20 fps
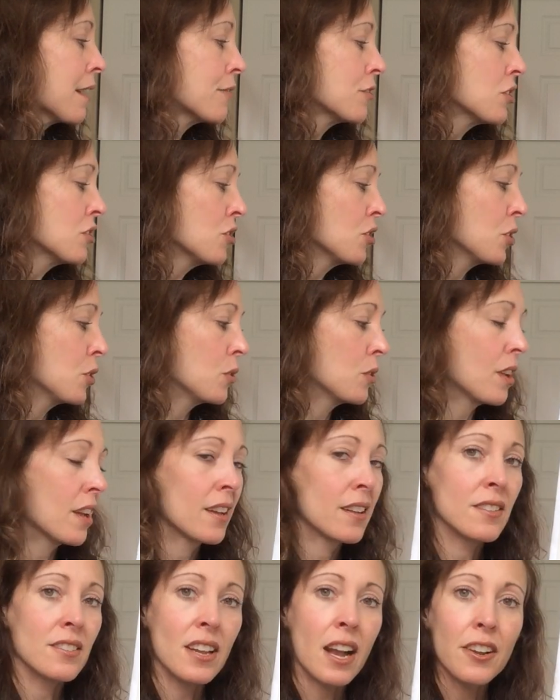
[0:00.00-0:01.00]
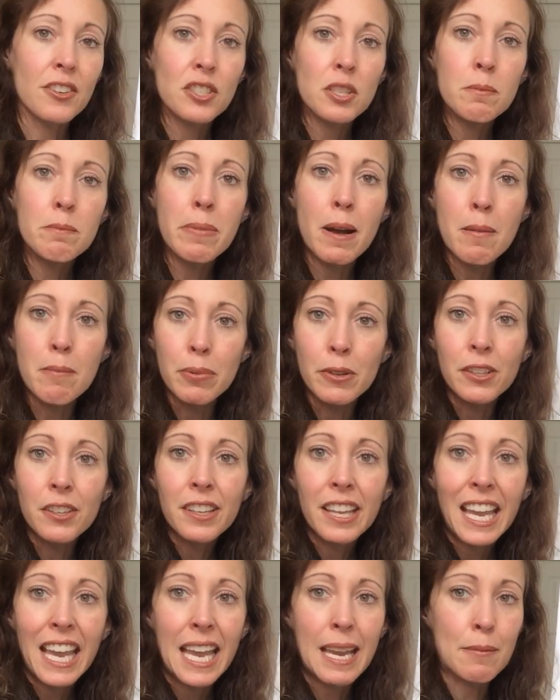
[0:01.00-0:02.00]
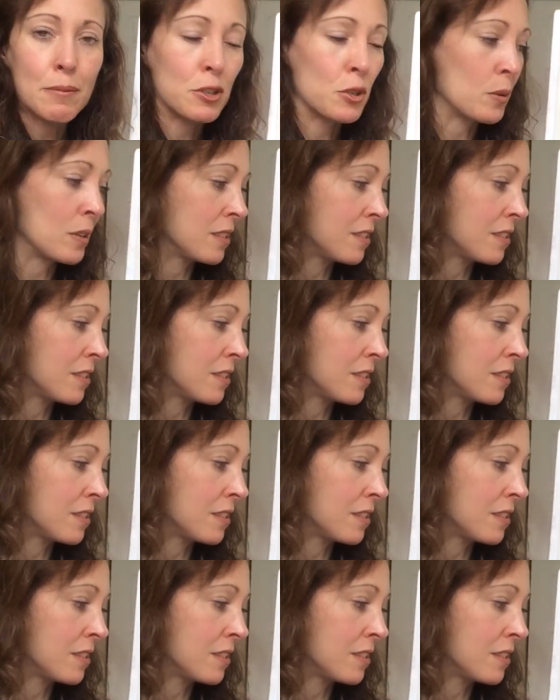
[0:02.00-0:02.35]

afternoon, Dr. Bumble came to